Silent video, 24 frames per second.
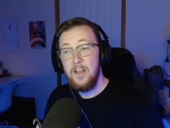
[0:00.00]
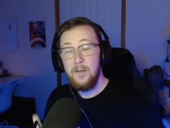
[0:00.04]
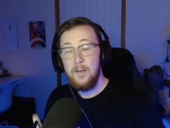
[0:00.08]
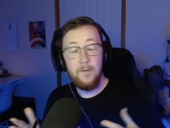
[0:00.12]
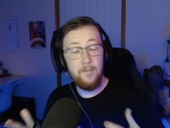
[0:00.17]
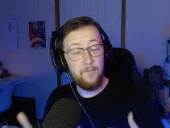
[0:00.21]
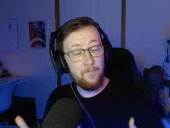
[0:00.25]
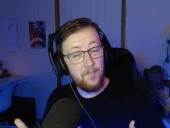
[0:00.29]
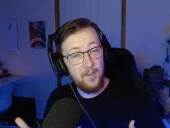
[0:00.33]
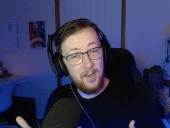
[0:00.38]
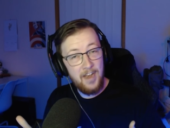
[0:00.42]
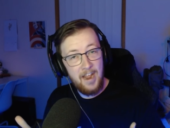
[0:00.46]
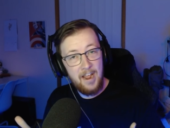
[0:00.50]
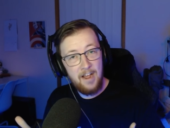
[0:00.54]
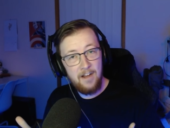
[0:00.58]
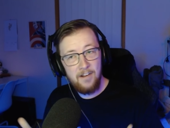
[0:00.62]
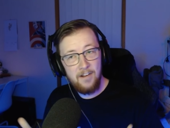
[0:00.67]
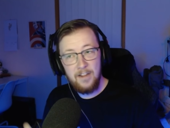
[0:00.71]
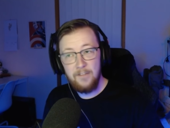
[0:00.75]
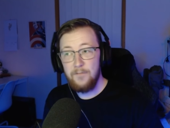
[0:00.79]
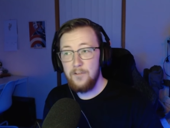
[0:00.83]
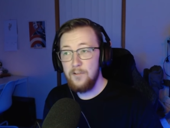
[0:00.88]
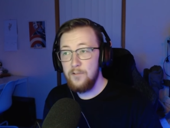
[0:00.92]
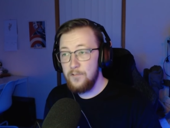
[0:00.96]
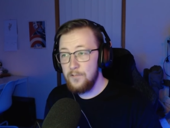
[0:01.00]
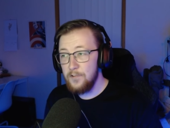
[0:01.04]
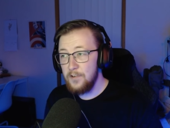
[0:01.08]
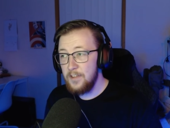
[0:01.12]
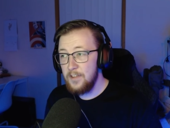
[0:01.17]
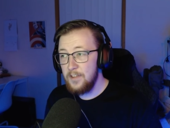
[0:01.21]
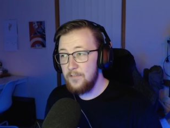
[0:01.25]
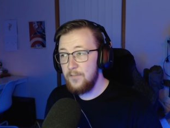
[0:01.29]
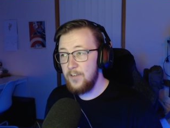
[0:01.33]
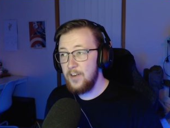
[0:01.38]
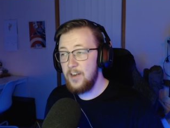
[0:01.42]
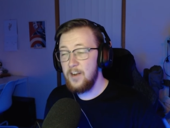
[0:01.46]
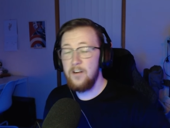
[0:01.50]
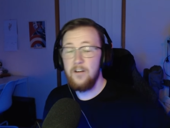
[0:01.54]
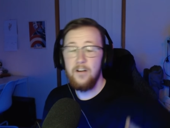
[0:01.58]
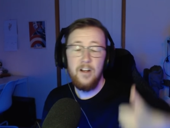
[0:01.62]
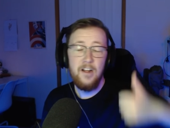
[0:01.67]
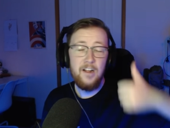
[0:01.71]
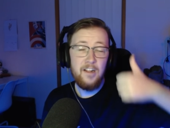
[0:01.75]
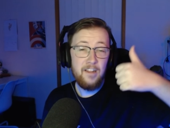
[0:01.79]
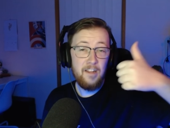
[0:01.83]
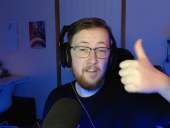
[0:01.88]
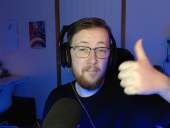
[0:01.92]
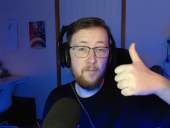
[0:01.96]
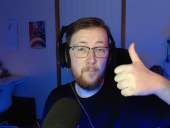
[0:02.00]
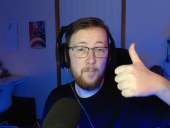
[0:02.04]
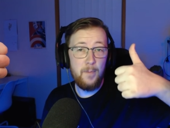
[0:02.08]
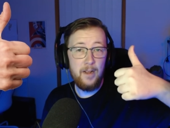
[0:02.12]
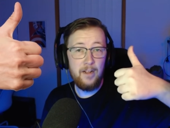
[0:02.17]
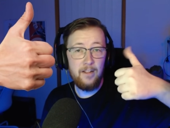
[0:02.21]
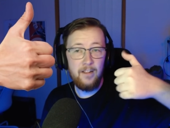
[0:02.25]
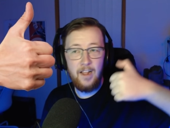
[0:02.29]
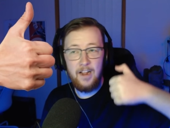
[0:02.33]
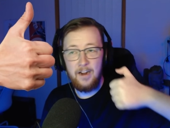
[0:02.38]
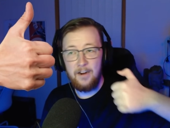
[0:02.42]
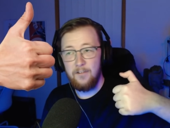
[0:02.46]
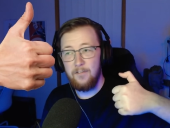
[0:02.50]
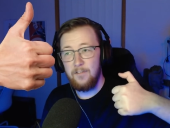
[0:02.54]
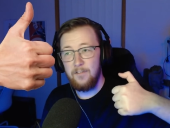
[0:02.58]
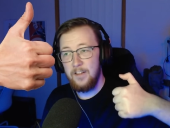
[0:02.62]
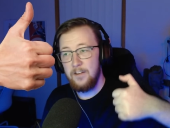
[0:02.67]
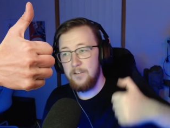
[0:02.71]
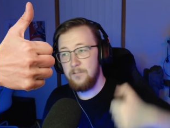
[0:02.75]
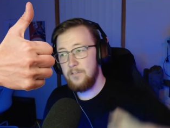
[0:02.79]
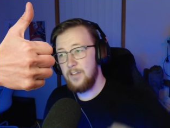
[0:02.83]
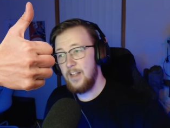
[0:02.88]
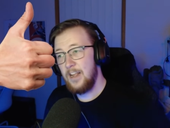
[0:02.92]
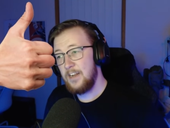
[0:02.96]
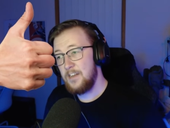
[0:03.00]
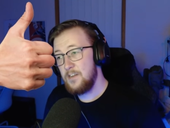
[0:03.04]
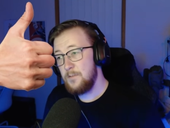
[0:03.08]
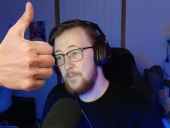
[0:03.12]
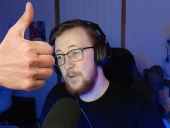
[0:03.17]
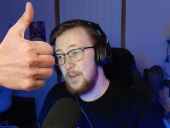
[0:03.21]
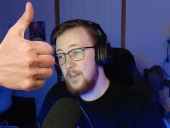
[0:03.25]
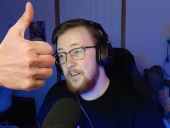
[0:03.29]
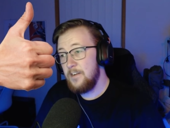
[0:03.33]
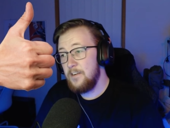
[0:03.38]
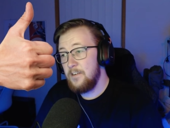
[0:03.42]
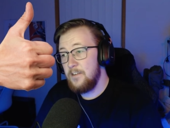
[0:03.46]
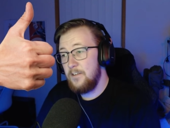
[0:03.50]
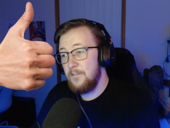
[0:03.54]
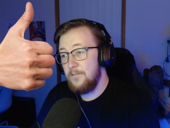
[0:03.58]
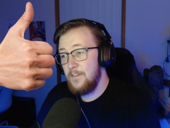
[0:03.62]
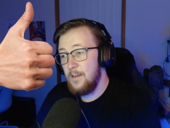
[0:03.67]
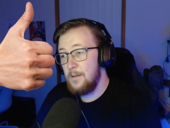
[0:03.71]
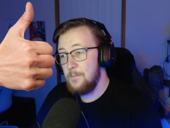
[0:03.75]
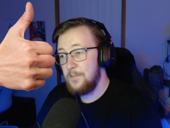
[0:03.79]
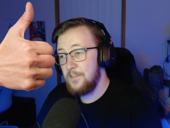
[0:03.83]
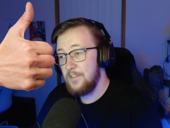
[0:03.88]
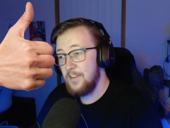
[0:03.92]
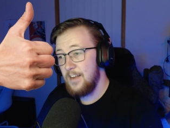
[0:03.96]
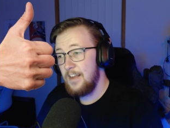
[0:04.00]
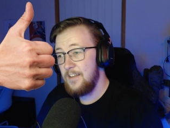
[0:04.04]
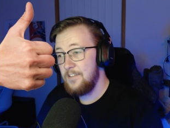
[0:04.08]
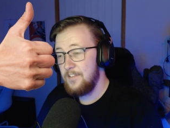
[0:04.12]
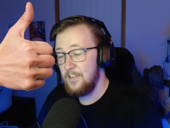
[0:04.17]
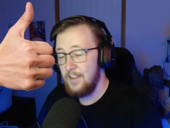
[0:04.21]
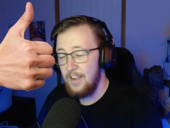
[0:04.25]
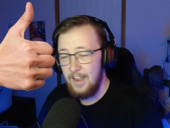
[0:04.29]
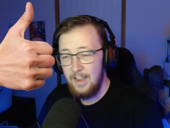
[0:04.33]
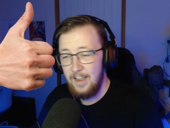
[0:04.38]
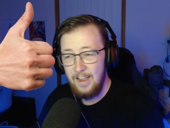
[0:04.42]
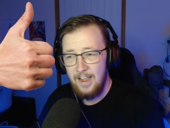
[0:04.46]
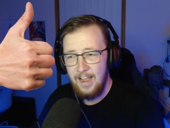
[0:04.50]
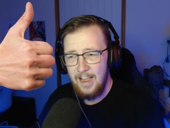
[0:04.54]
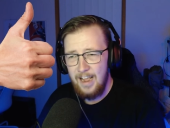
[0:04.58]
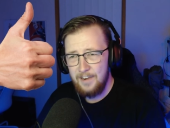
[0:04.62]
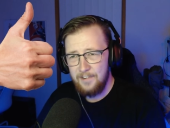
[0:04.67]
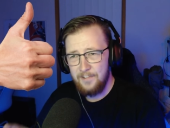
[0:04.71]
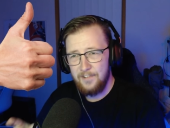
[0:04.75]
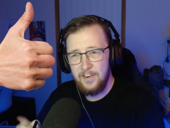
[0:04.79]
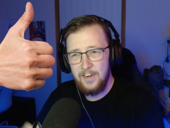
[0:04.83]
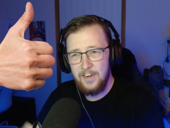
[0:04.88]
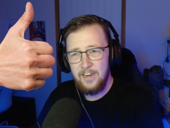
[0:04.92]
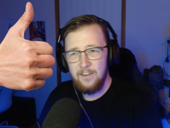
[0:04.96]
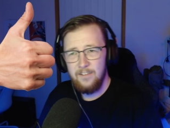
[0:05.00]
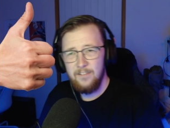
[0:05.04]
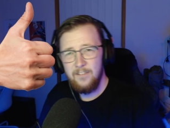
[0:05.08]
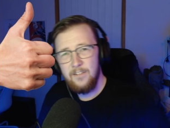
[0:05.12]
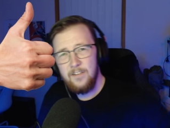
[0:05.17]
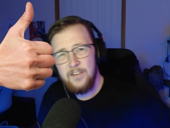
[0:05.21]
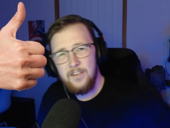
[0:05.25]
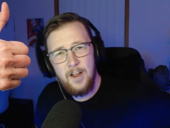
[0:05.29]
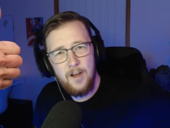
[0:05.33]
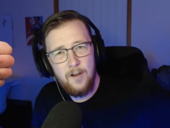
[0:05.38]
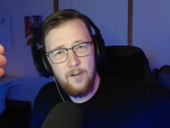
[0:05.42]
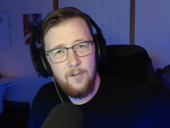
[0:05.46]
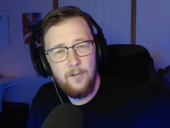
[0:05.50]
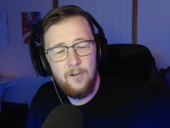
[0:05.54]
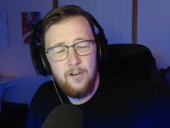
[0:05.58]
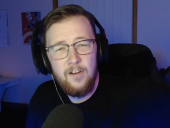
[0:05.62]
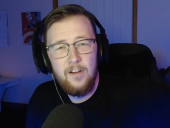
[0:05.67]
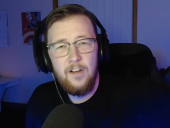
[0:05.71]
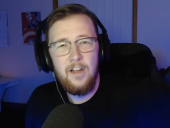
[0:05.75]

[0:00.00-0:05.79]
But for now, if you enjoyed this video, leave a big like or a little like depending on your thumb size. Actually, no.